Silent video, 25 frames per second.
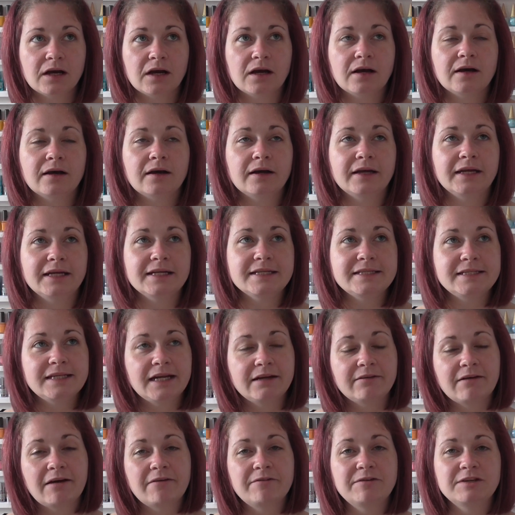
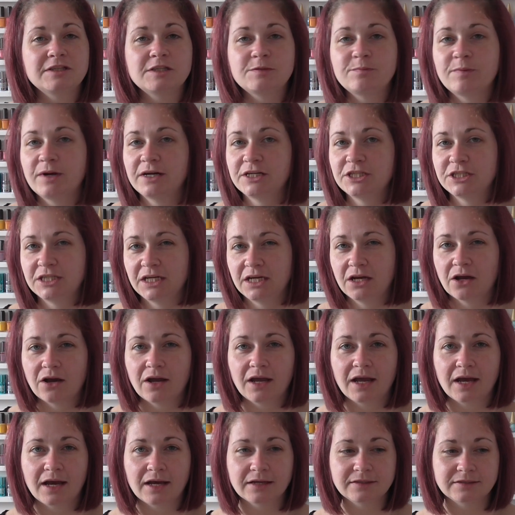instead of having a spreadsheet,
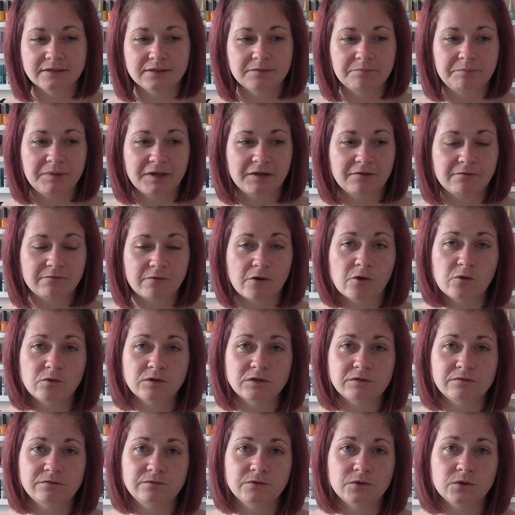I had a big
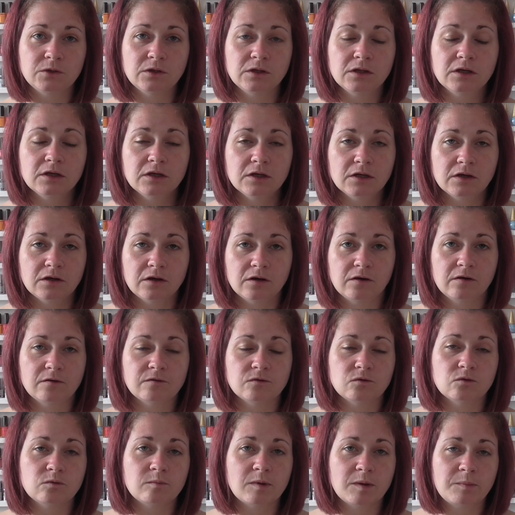folder full
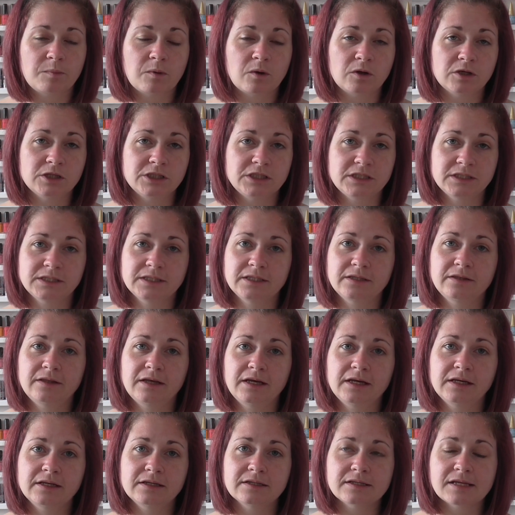of all my polishes and
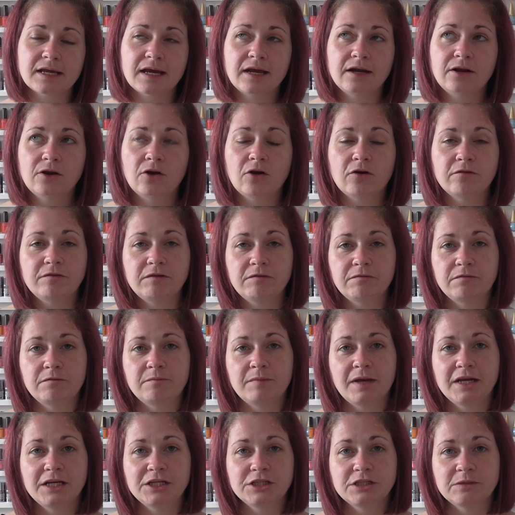things and a lot of
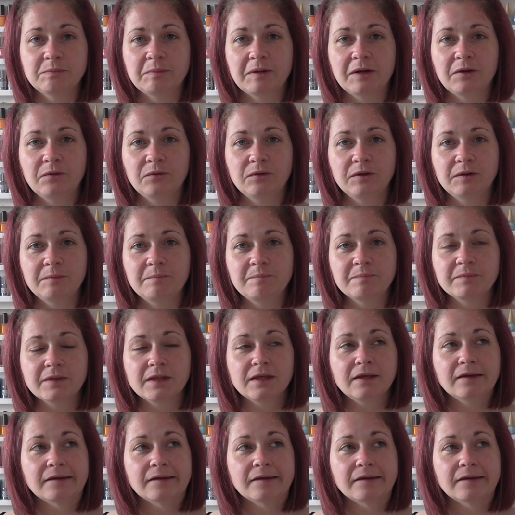information about them.